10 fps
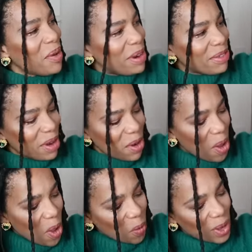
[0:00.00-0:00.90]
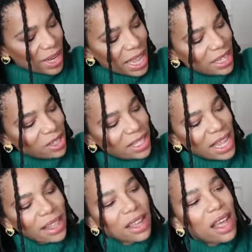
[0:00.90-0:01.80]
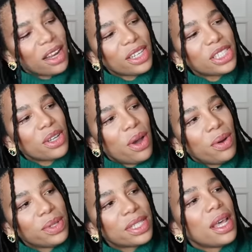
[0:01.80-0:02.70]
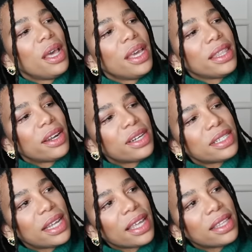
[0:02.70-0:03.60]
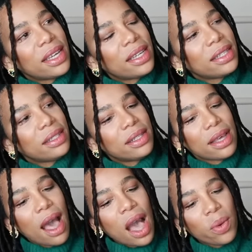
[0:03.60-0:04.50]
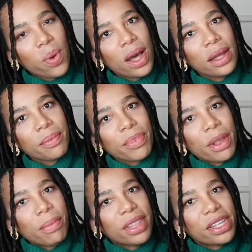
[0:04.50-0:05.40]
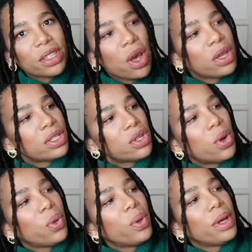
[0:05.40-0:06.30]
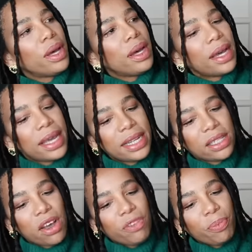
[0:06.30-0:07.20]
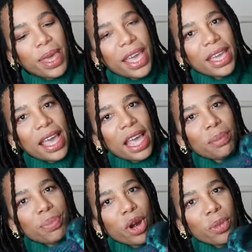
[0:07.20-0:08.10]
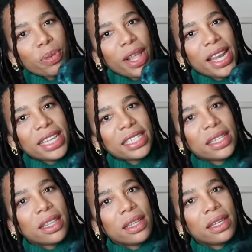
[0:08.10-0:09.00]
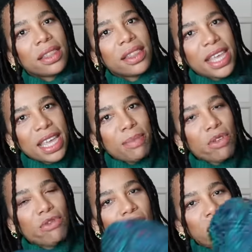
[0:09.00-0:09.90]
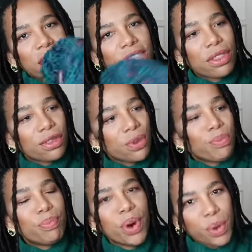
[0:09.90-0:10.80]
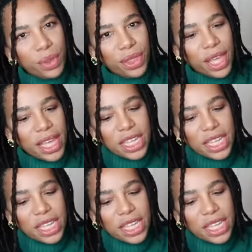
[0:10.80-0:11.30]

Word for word: However, when I looked at the color tones, there's like the, the aqua, but there's also a hint of pink and purple and it's the theme runs through both.